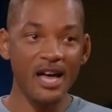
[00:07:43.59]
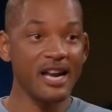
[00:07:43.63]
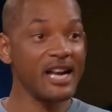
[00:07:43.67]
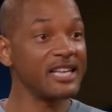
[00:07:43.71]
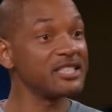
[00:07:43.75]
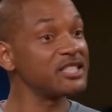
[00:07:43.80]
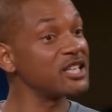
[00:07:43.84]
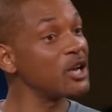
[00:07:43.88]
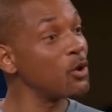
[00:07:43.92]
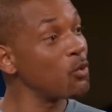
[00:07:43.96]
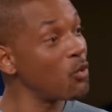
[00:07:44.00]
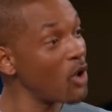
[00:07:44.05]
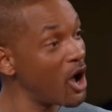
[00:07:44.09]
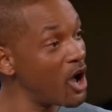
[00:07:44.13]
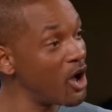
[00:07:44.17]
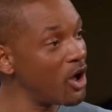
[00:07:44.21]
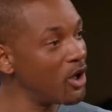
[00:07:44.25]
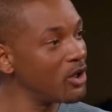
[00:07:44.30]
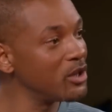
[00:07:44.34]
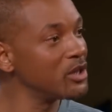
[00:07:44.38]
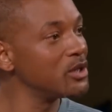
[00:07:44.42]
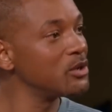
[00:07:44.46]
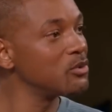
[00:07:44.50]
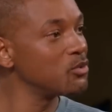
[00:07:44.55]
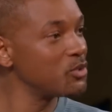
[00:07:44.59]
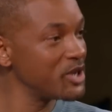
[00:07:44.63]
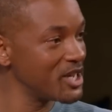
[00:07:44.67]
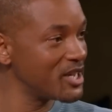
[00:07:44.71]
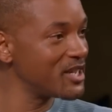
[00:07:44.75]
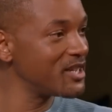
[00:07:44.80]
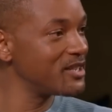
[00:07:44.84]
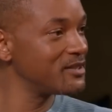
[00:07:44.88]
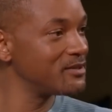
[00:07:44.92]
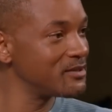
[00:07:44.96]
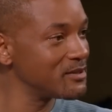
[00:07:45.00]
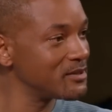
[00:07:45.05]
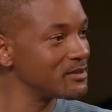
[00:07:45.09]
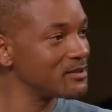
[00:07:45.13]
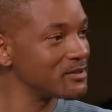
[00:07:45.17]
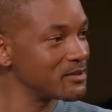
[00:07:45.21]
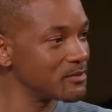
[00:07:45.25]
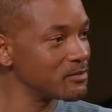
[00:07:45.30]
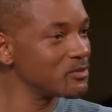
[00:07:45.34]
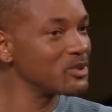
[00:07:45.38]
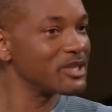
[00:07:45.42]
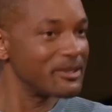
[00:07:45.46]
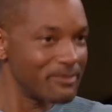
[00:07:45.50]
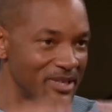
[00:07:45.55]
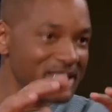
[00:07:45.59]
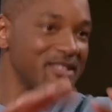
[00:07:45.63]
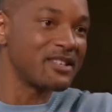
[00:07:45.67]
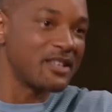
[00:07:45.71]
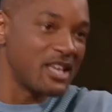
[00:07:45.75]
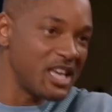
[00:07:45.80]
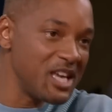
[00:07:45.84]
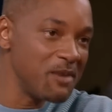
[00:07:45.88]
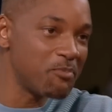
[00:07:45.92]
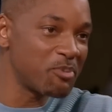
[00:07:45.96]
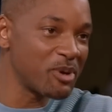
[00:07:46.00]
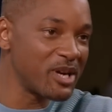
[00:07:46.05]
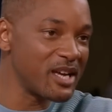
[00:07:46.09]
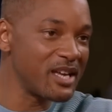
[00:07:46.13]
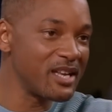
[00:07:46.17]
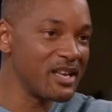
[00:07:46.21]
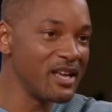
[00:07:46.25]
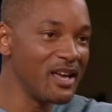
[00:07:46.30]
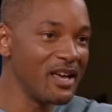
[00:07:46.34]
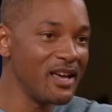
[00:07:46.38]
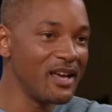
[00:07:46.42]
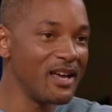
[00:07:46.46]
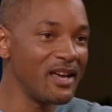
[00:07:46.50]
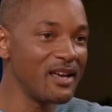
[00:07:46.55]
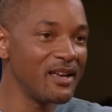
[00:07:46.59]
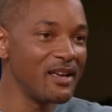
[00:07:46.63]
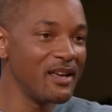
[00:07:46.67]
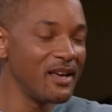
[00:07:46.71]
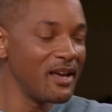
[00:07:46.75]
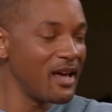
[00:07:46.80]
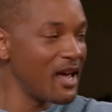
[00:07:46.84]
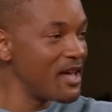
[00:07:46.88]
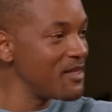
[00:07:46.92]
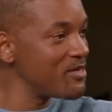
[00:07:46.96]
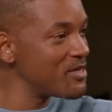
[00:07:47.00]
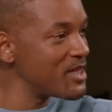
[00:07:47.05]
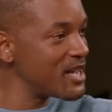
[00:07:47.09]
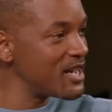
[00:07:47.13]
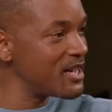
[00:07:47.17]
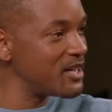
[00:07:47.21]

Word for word: And I said, well, let's keep it, and